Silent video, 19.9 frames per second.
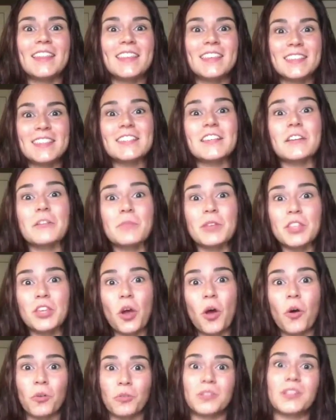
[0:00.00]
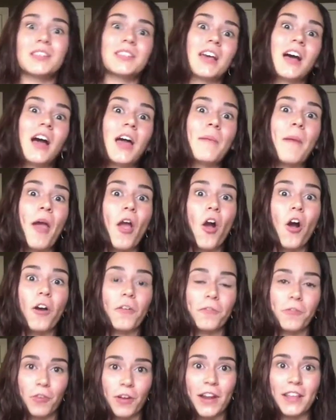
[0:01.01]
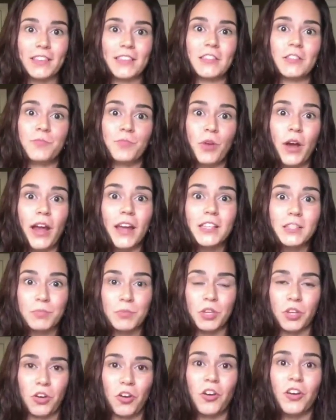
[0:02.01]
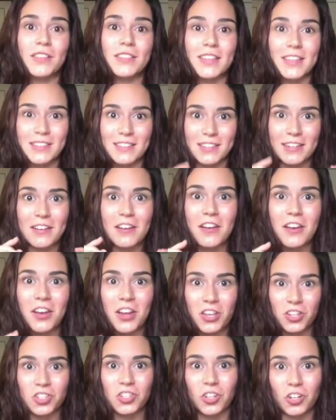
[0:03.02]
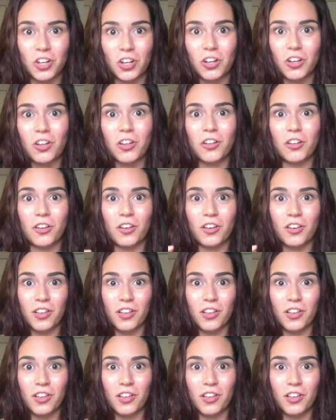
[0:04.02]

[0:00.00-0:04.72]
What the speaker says: this is going to be the only time I offer it at this price because it's an initial